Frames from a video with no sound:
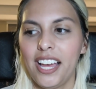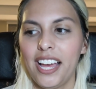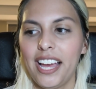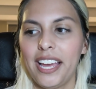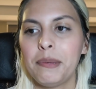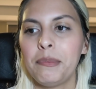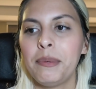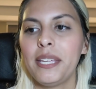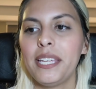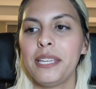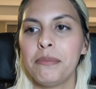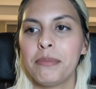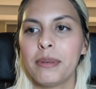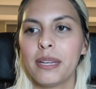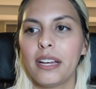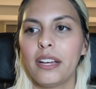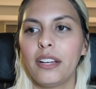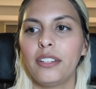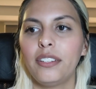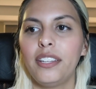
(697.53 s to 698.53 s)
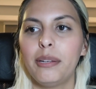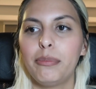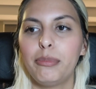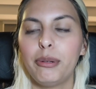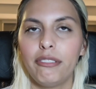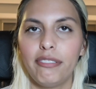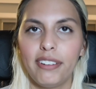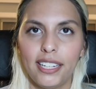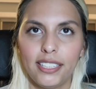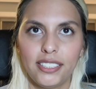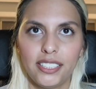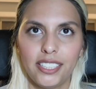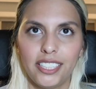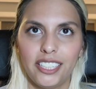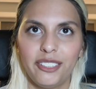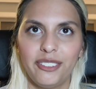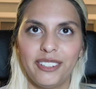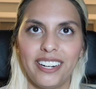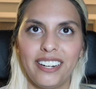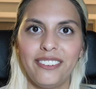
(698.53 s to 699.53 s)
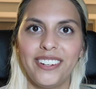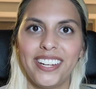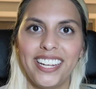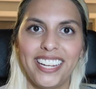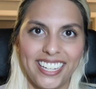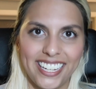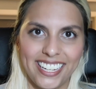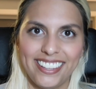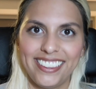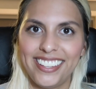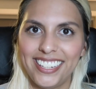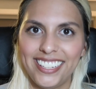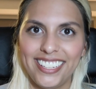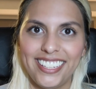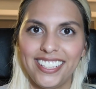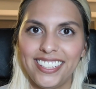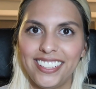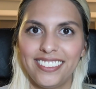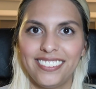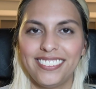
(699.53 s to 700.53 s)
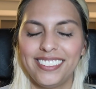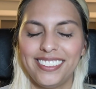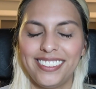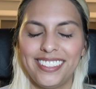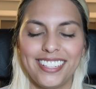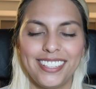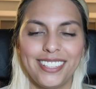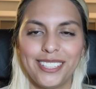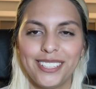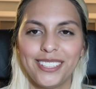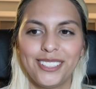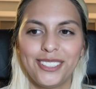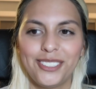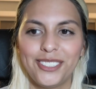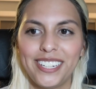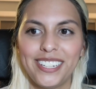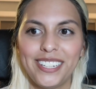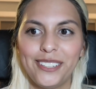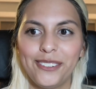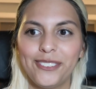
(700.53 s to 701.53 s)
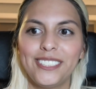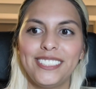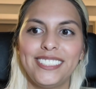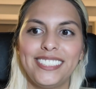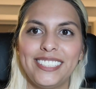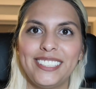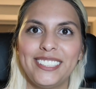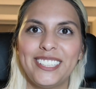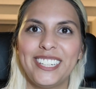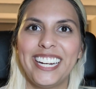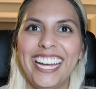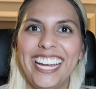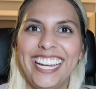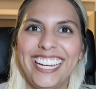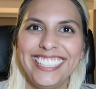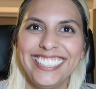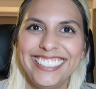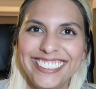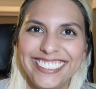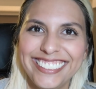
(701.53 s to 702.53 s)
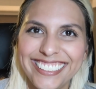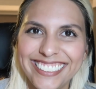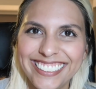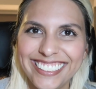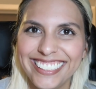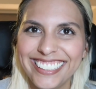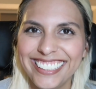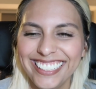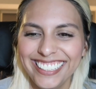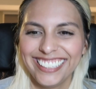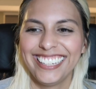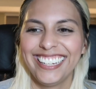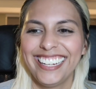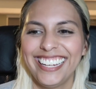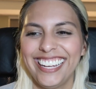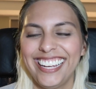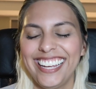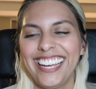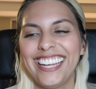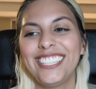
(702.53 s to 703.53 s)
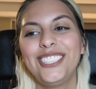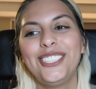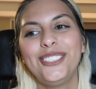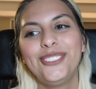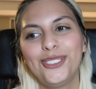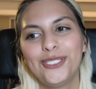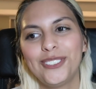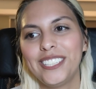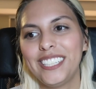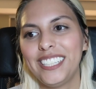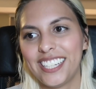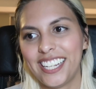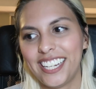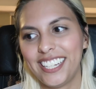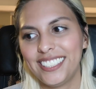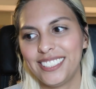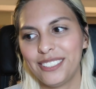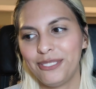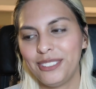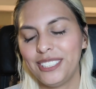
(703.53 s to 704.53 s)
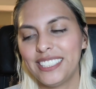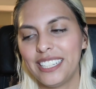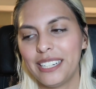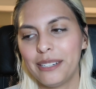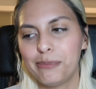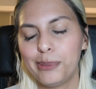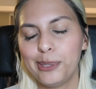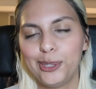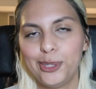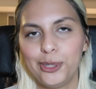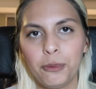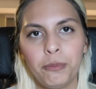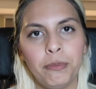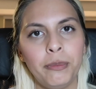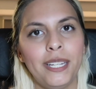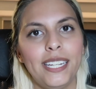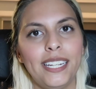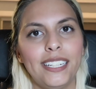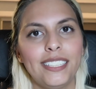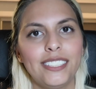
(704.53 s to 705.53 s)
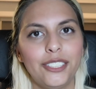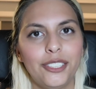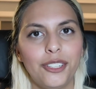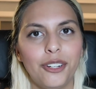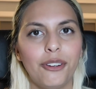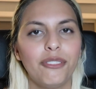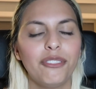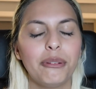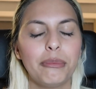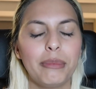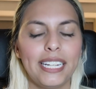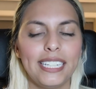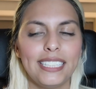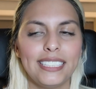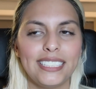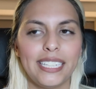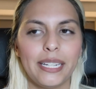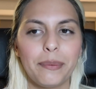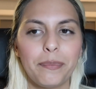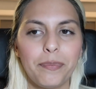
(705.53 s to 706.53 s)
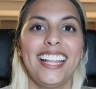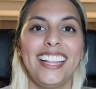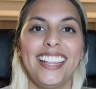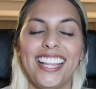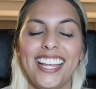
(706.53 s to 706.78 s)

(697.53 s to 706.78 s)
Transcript: I emailed the professor right away, again, thinking that the grading was incorrect. And she was really nice, and we set up a Zoom meeting to go over my exam.